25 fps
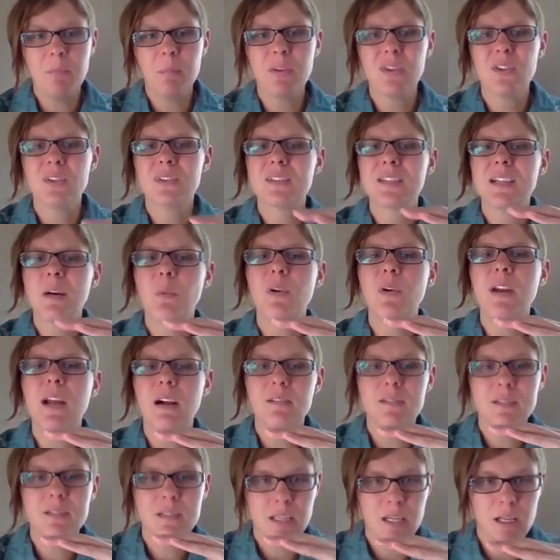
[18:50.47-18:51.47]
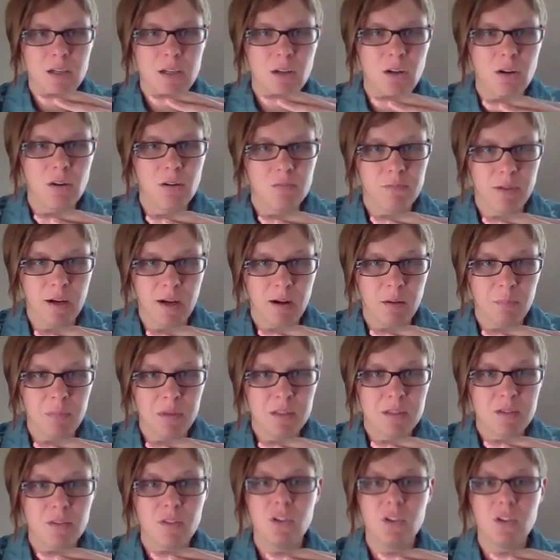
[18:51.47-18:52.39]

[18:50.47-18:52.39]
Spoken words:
but there's someone else in your environment.